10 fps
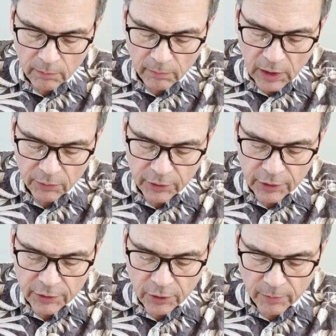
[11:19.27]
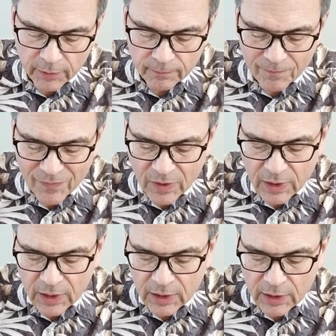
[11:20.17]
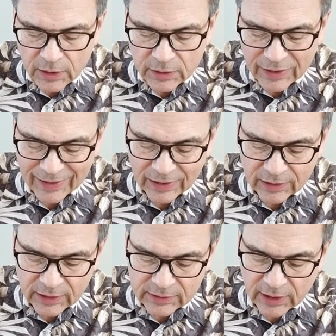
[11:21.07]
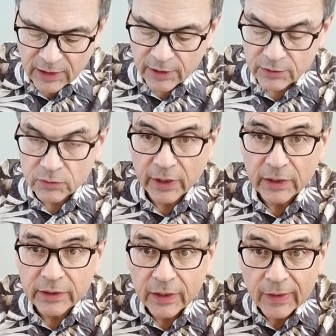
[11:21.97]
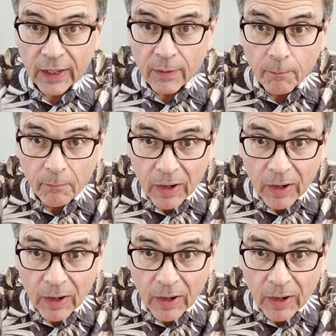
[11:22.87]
I'm bound and determined to get these out of here so I can take that